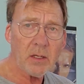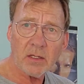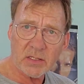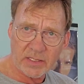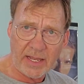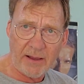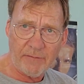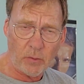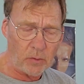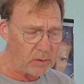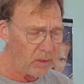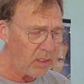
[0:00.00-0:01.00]

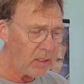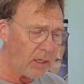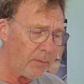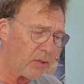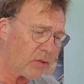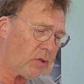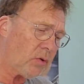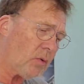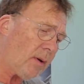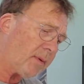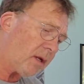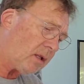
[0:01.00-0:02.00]
scaffold. Number 2,
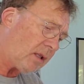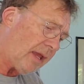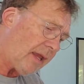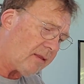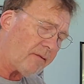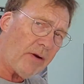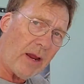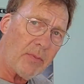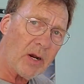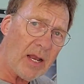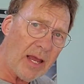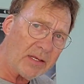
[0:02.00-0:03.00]
I'm going to lay the
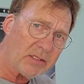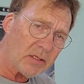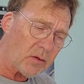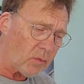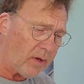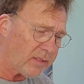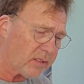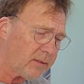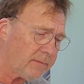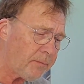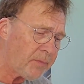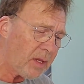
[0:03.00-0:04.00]
fiberglass and the
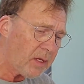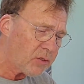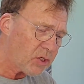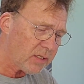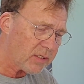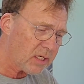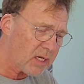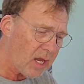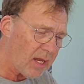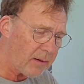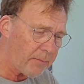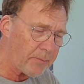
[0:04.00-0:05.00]
resin just to
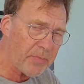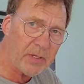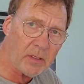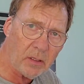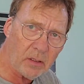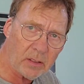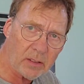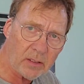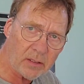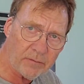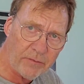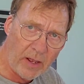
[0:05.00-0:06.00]
kind of build
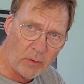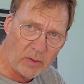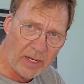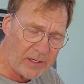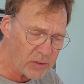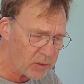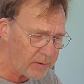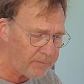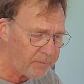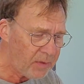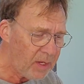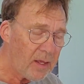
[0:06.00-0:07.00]
the
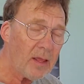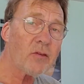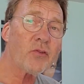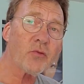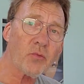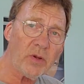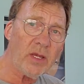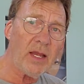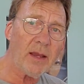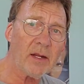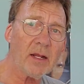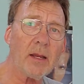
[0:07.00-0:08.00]
foundation. 3,
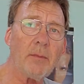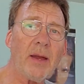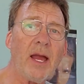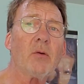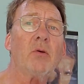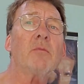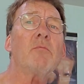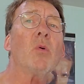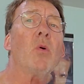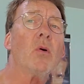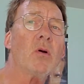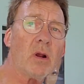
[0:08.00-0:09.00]
I'm going to come back with
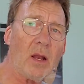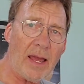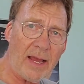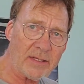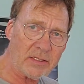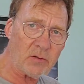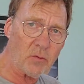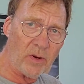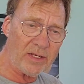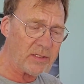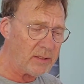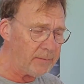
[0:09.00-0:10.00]
more glass and
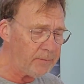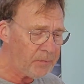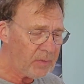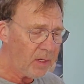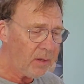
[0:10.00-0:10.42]
resin,